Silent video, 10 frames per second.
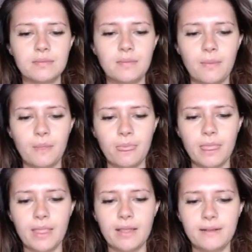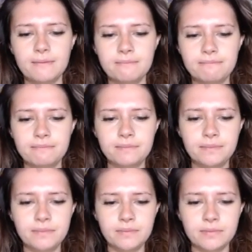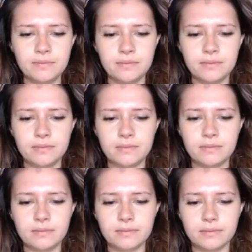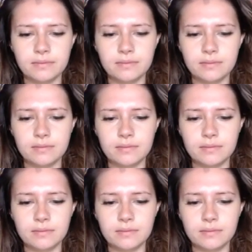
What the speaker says: Nobody speaks.